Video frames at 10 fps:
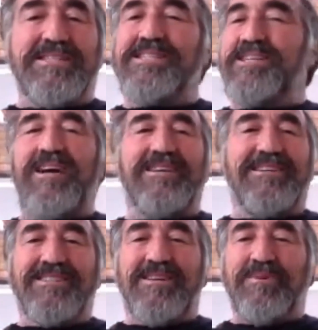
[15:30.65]
This is
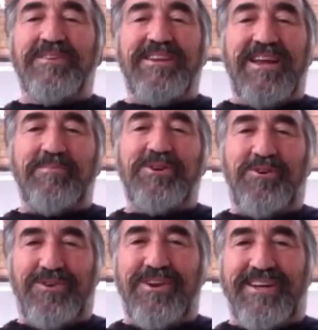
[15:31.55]
not something that
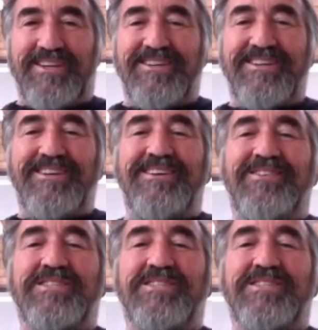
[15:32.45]
happened overnight.